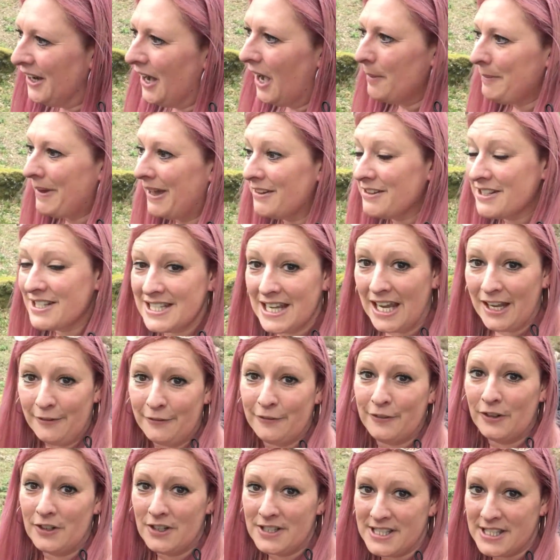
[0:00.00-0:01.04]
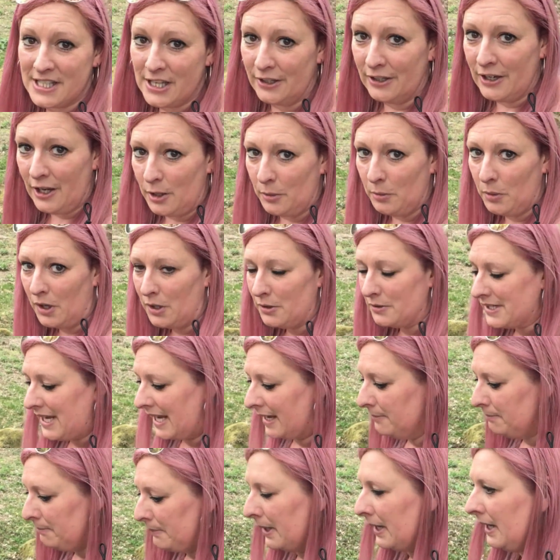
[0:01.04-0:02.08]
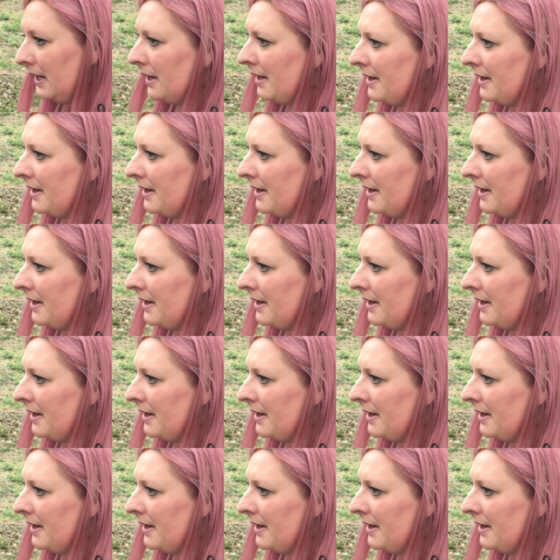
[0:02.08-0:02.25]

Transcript: I'm out today for a solo Wildcamp.